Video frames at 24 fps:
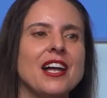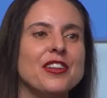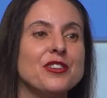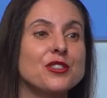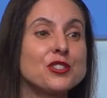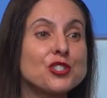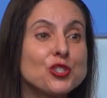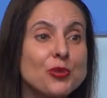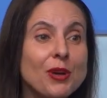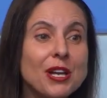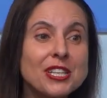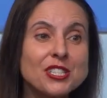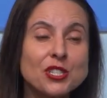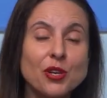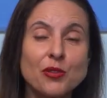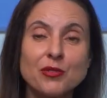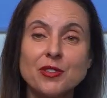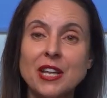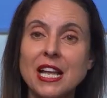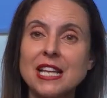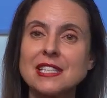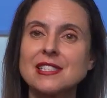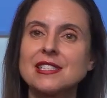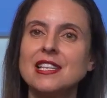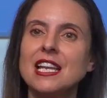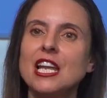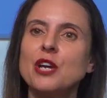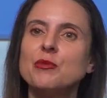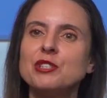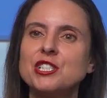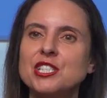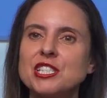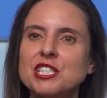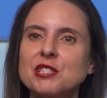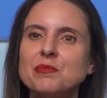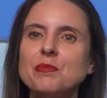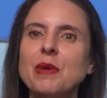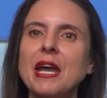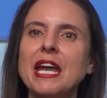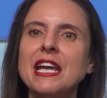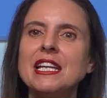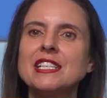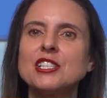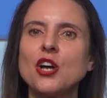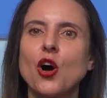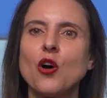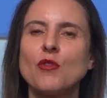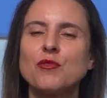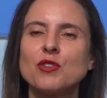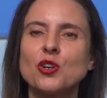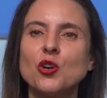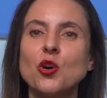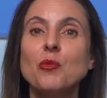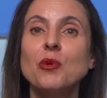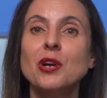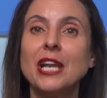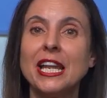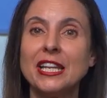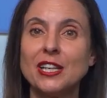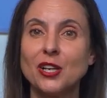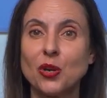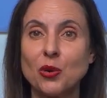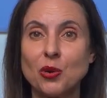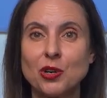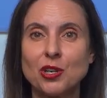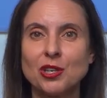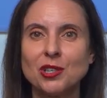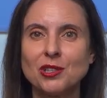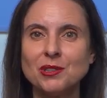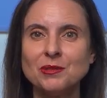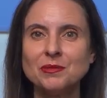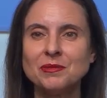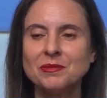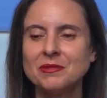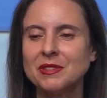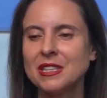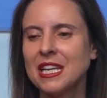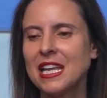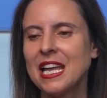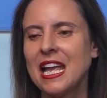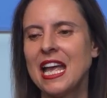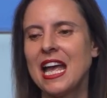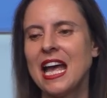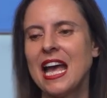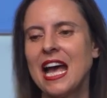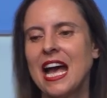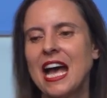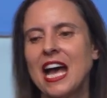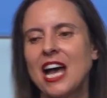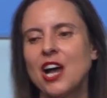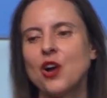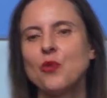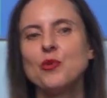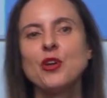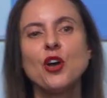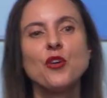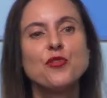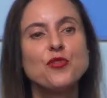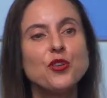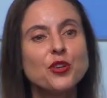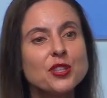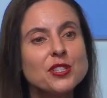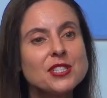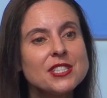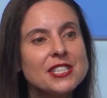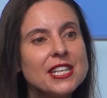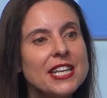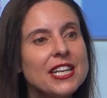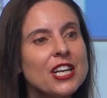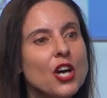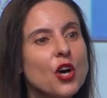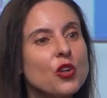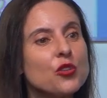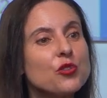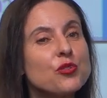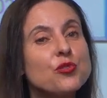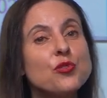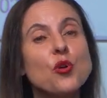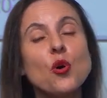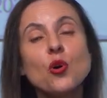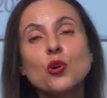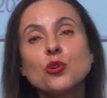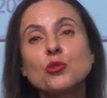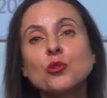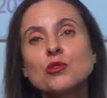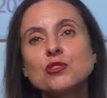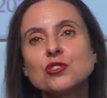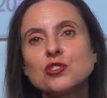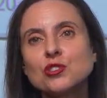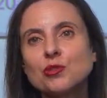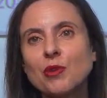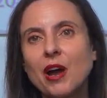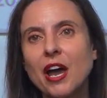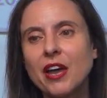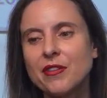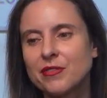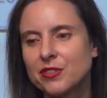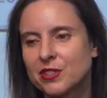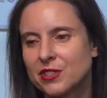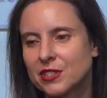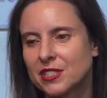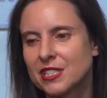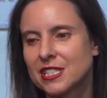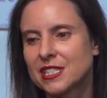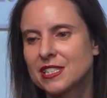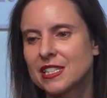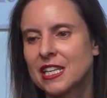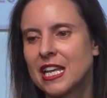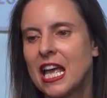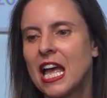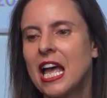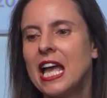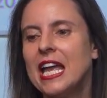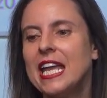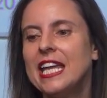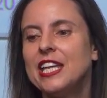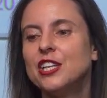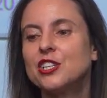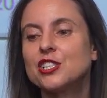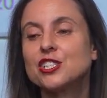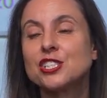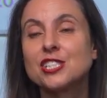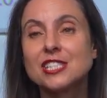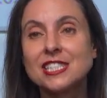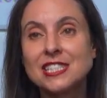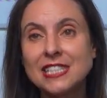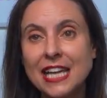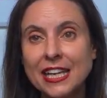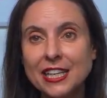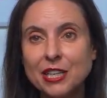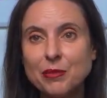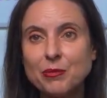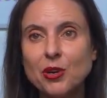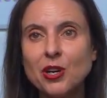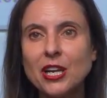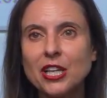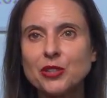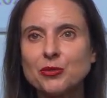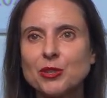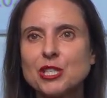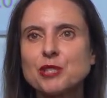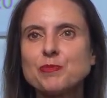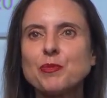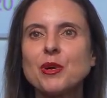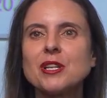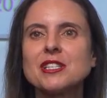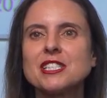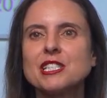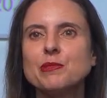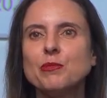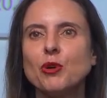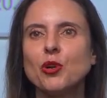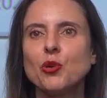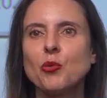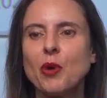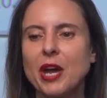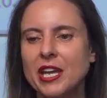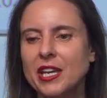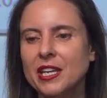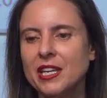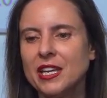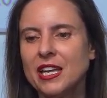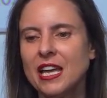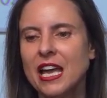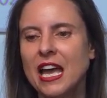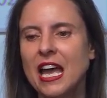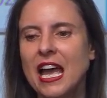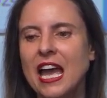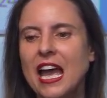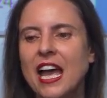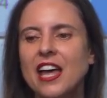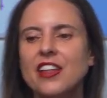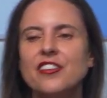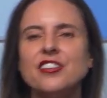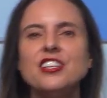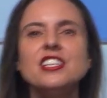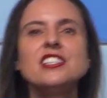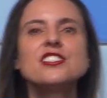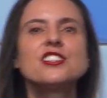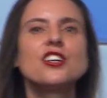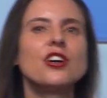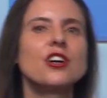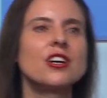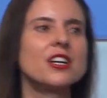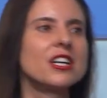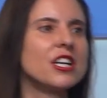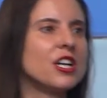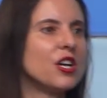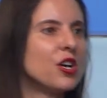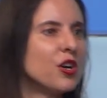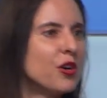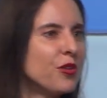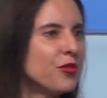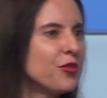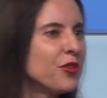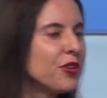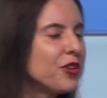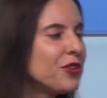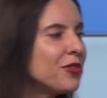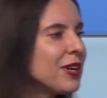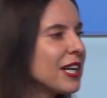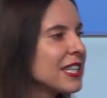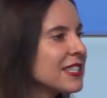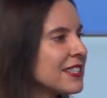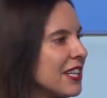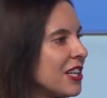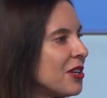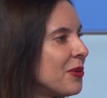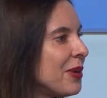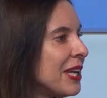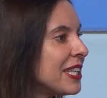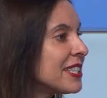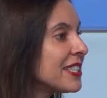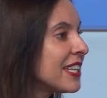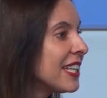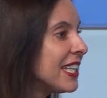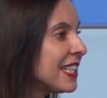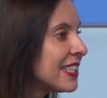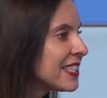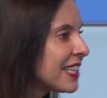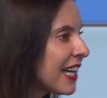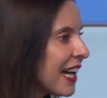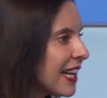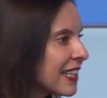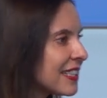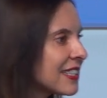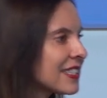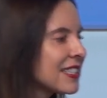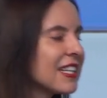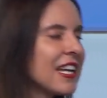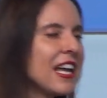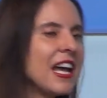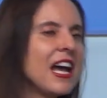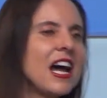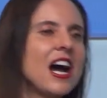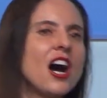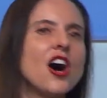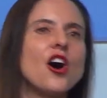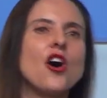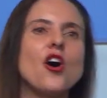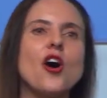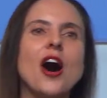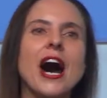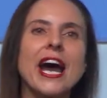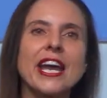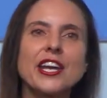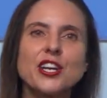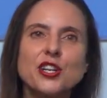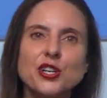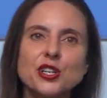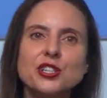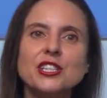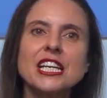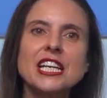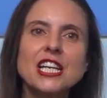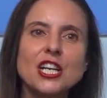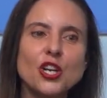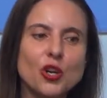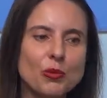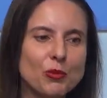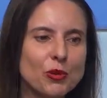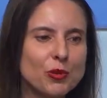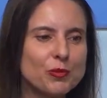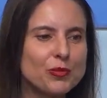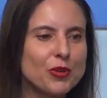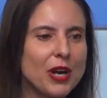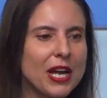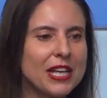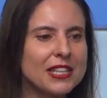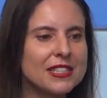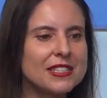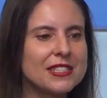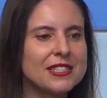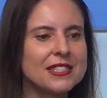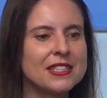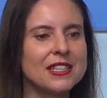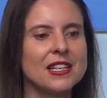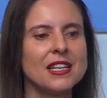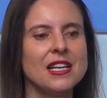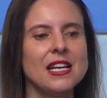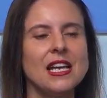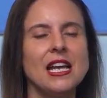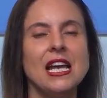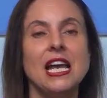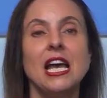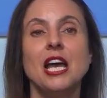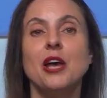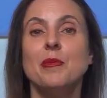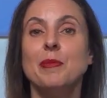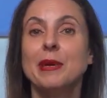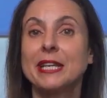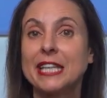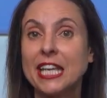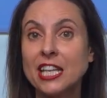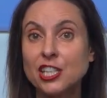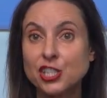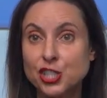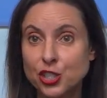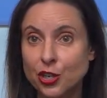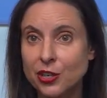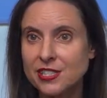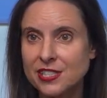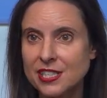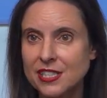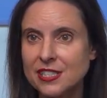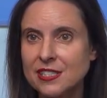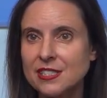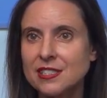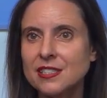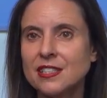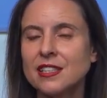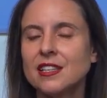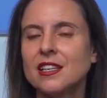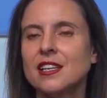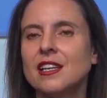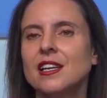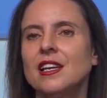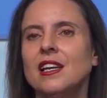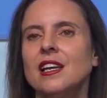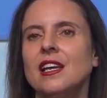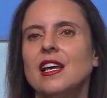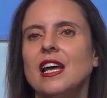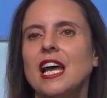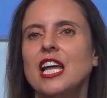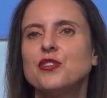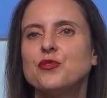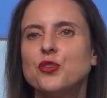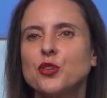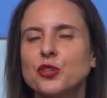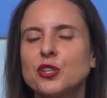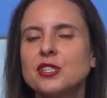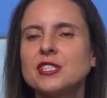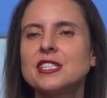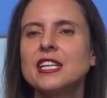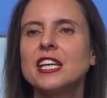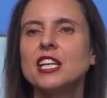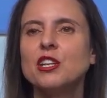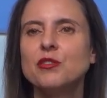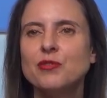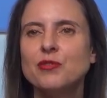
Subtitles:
the strengths of Nestlé, which is made of global and local. We are focusing on 4 growth drivers in a sustainable and responsible way, and these are further accelerate KitKat, our iconic global brands, making choices and focusing